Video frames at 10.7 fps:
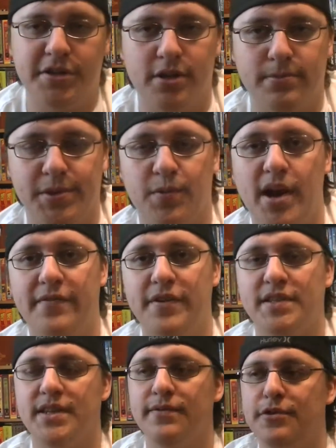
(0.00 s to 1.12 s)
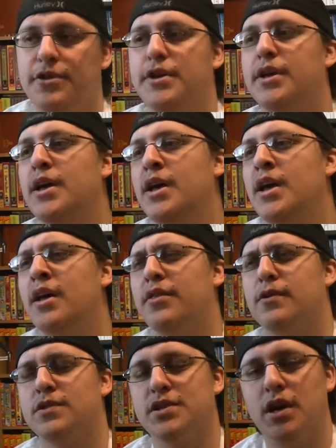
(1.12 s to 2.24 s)
in terms of graphics and everything.
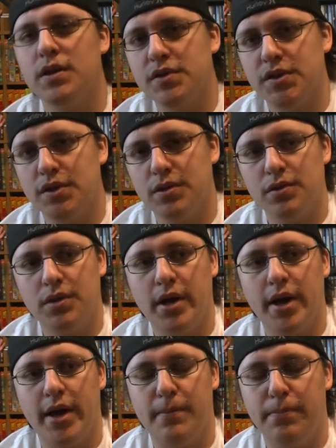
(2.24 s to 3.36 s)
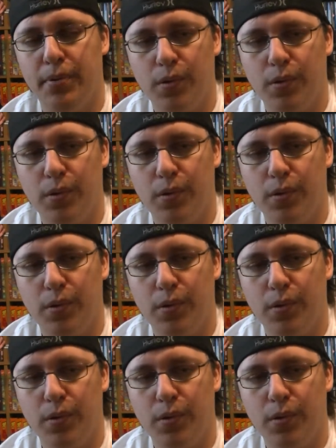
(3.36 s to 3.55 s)
There was also a